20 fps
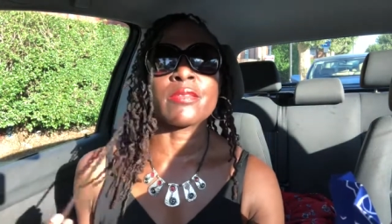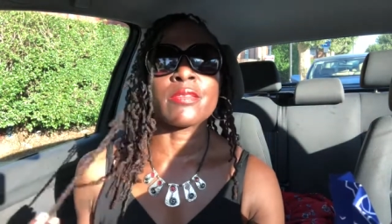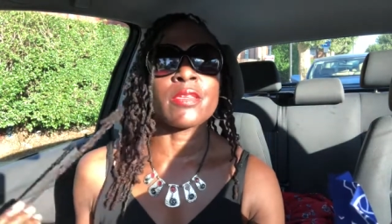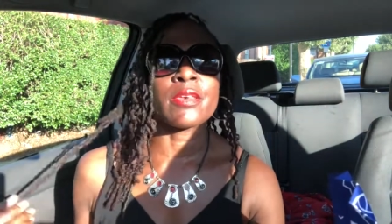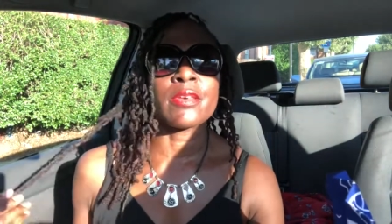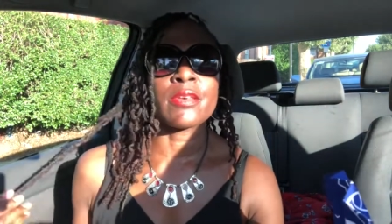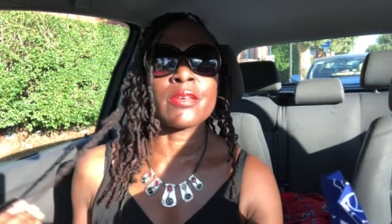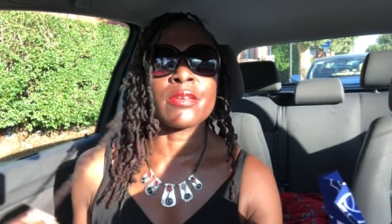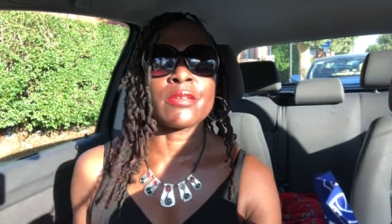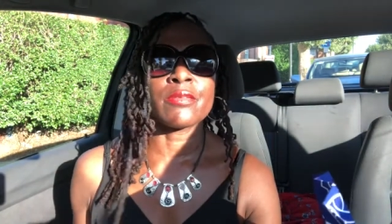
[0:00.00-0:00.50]

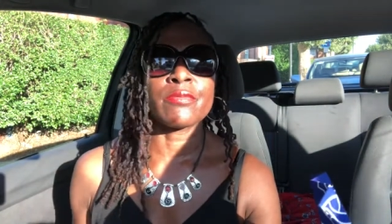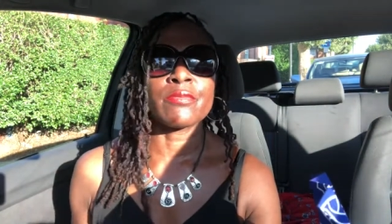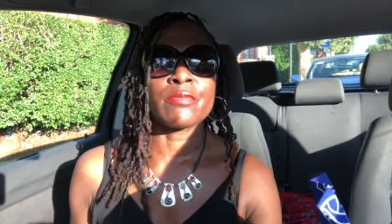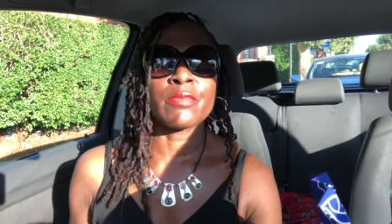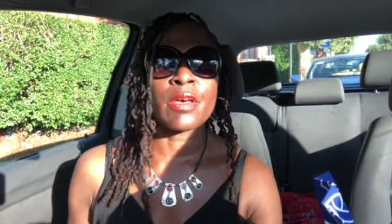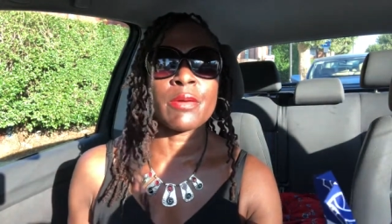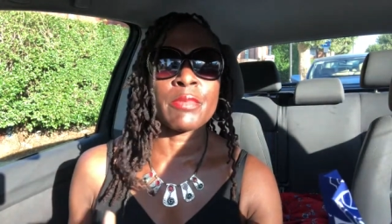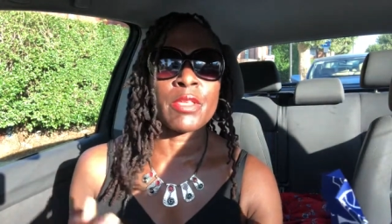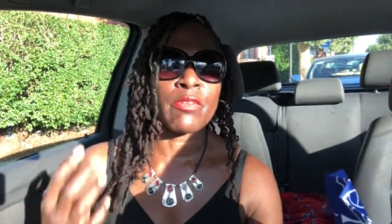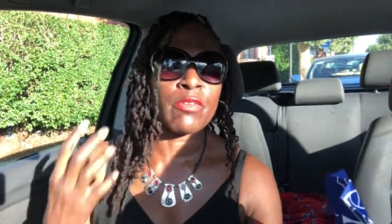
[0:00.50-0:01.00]
The
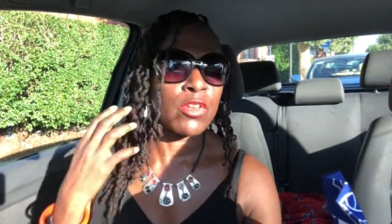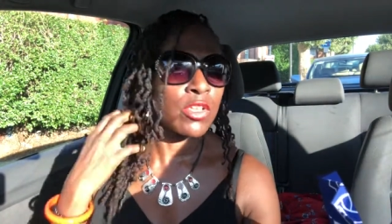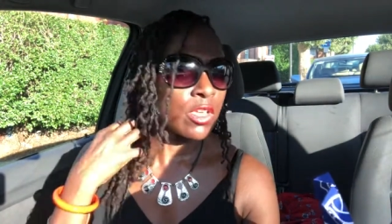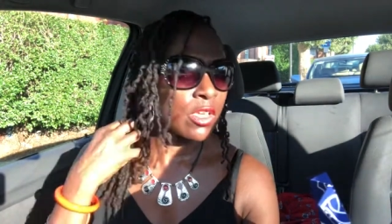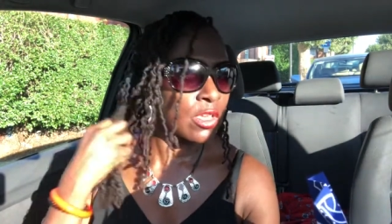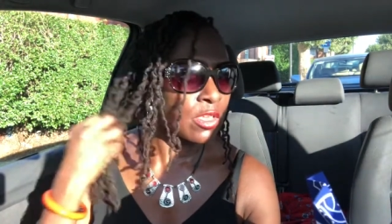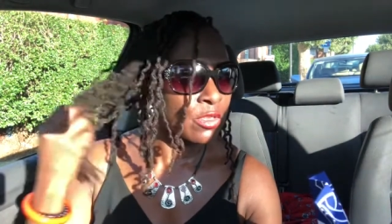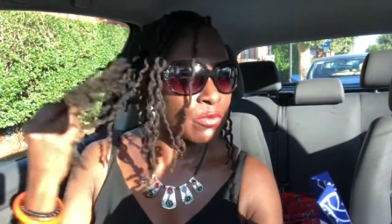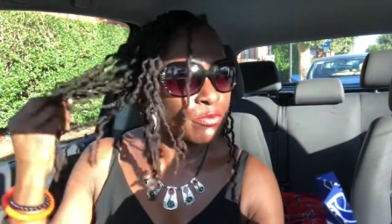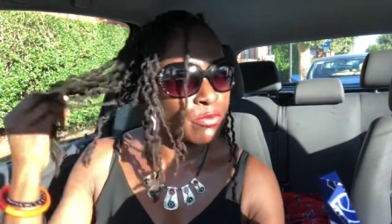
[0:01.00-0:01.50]
I mean, I've got
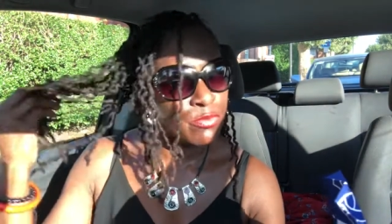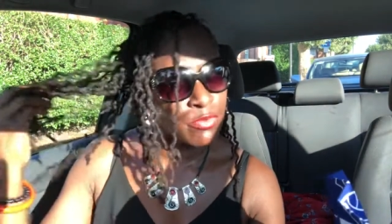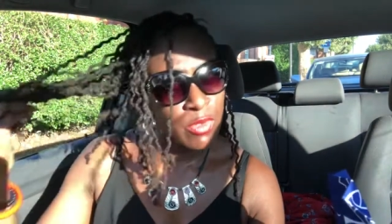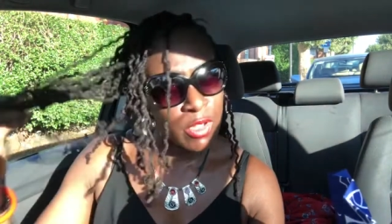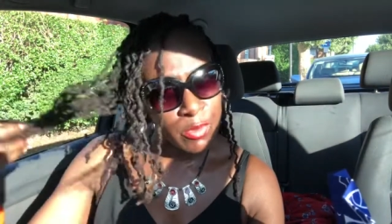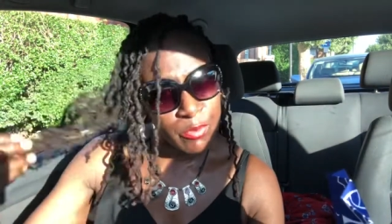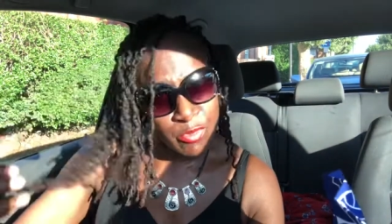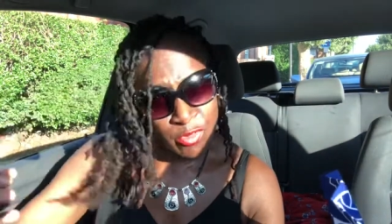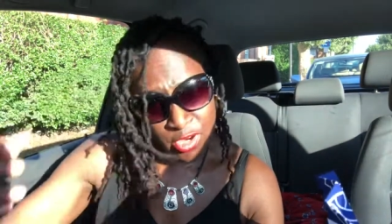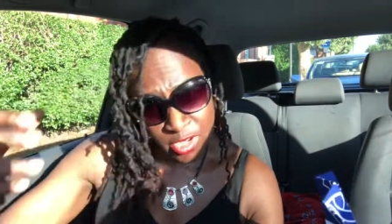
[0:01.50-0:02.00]
it in
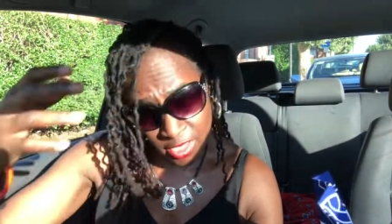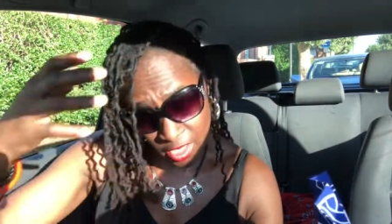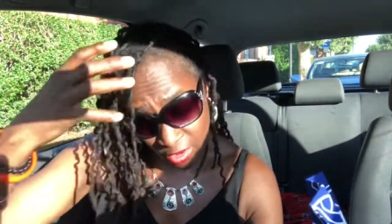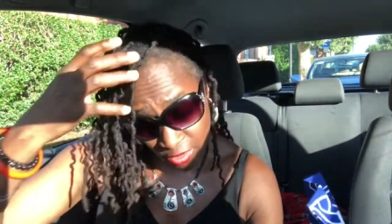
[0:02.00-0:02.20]
a braid